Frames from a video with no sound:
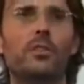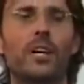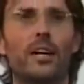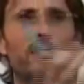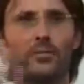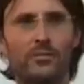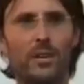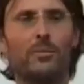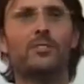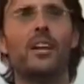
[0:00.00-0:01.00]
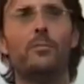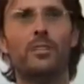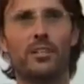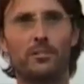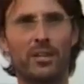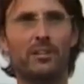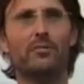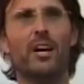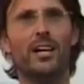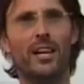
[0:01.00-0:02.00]
like something's happening and being
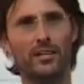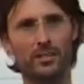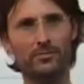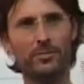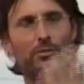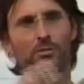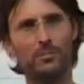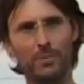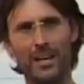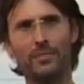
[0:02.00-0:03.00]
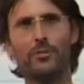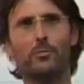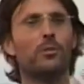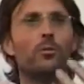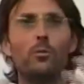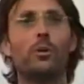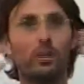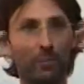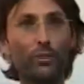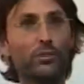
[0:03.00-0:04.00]
violated and you feel some pain from it, or
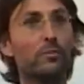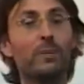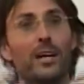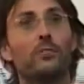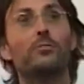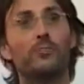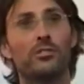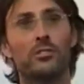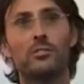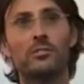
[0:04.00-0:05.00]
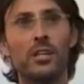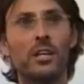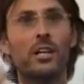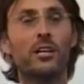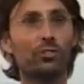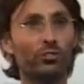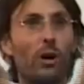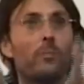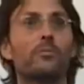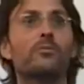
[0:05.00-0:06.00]
emotional pain or physical,
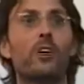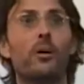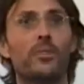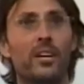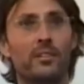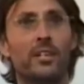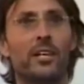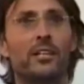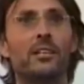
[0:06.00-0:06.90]
stop there and then.